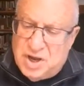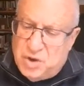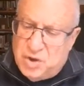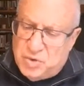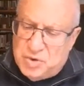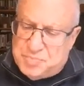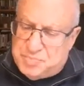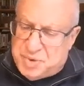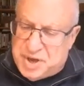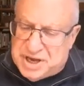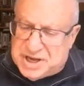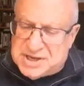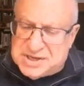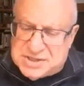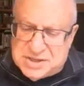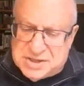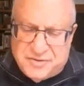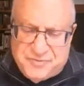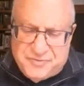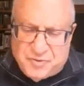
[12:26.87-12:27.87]
We'd pick
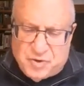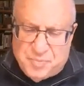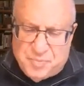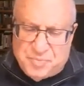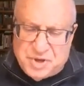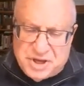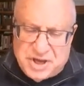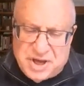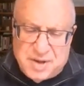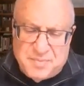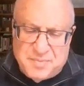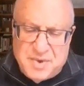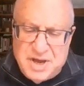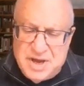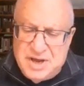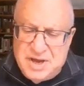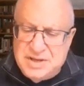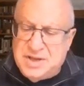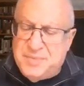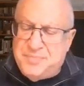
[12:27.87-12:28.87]
until 4 p.m.,
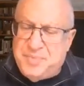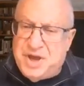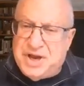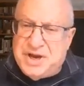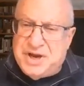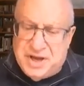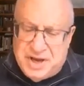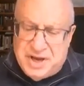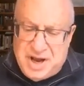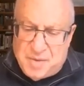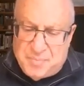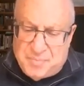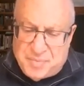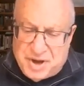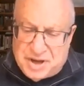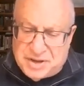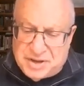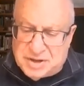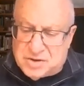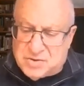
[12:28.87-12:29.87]
depending on how
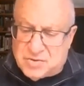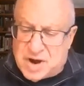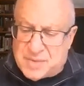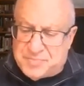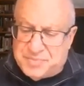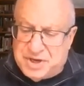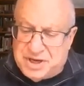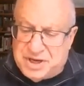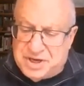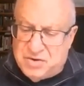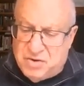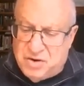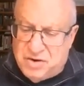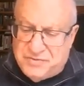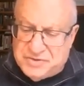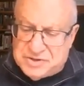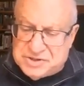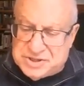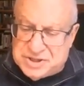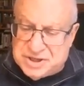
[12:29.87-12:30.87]
bad the crop needed
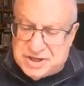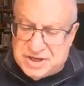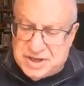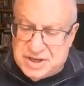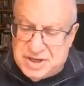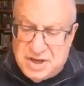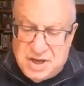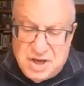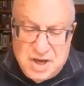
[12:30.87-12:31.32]
harvesting.